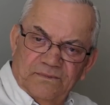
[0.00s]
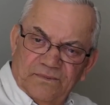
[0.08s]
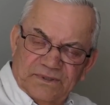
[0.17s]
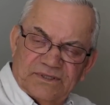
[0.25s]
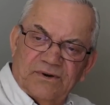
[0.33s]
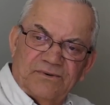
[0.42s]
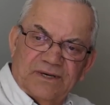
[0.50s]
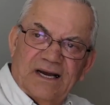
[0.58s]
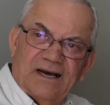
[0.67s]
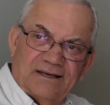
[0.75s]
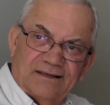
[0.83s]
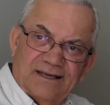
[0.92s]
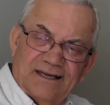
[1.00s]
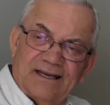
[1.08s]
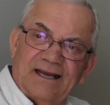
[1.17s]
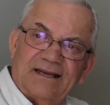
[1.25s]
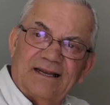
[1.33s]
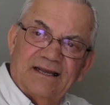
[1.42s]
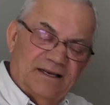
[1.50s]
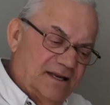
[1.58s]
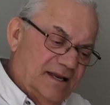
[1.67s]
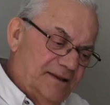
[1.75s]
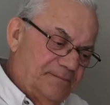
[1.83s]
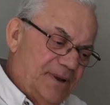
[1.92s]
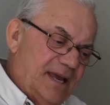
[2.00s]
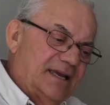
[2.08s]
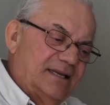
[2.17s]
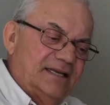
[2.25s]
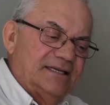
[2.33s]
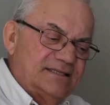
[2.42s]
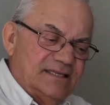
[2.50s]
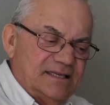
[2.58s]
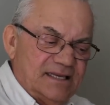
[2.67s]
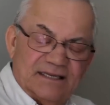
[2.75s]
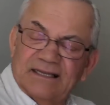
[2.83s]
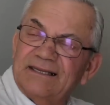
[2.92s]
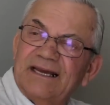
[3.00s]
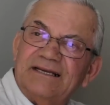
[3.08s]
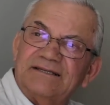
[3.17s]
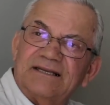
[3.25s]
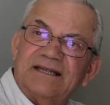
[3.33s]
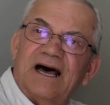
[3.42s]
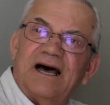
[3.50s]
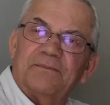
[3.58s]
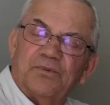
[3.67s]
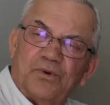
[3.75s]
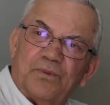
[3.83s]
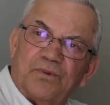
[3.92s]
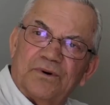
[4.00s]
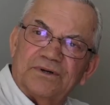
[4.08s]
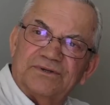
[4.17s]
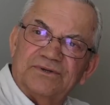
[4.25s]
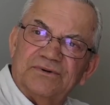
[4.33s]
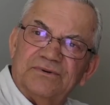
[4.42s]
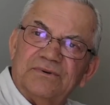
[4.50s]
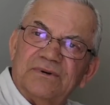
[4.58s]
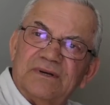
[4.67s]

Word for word: what's going on, and back in the days of Nam, World War II,